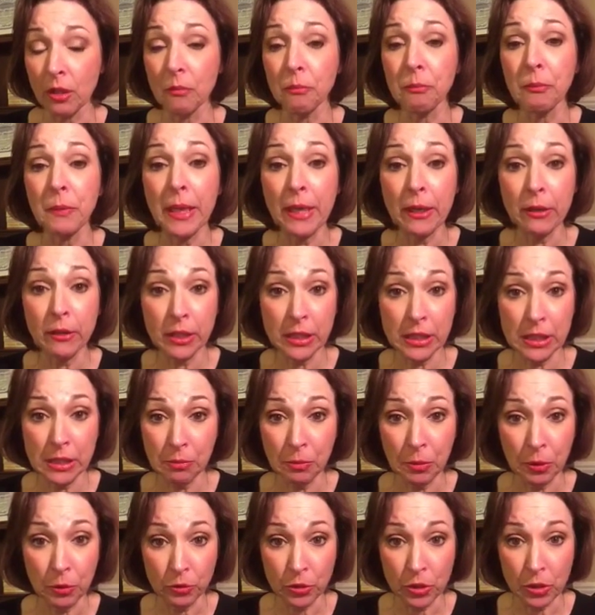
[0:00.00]
Mary
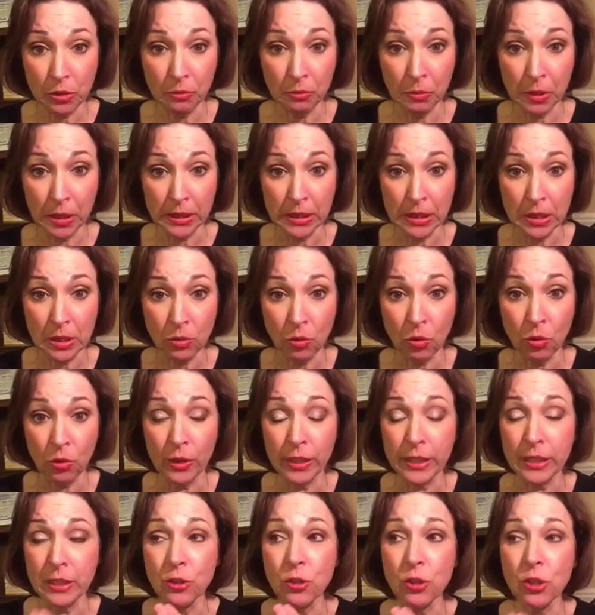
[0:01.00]
spoke to my soul,
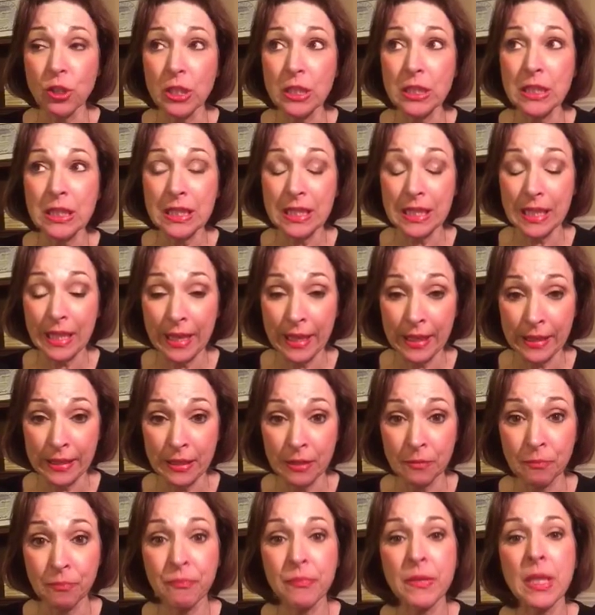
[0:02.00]
and she said